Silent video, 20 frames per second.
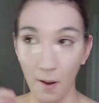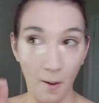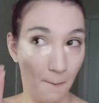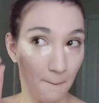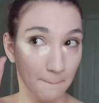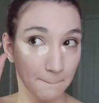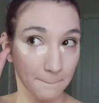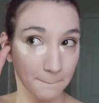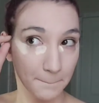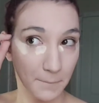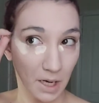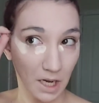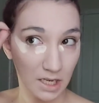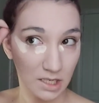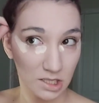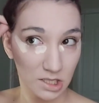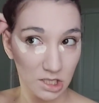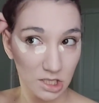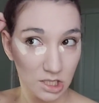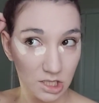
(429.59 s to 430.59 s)

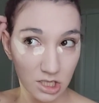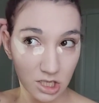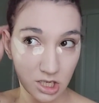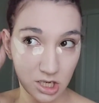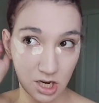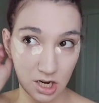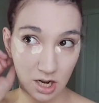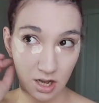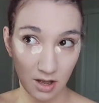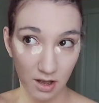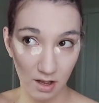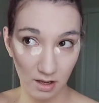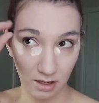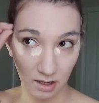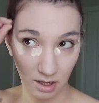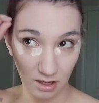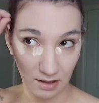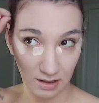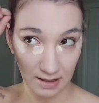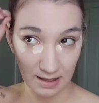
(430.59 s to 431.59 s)
much
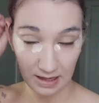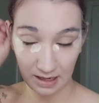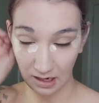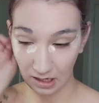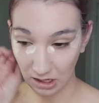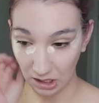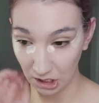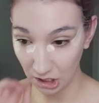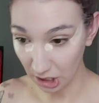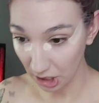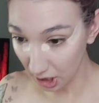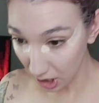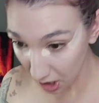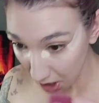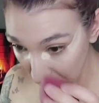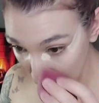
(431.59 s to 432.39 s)
concealer.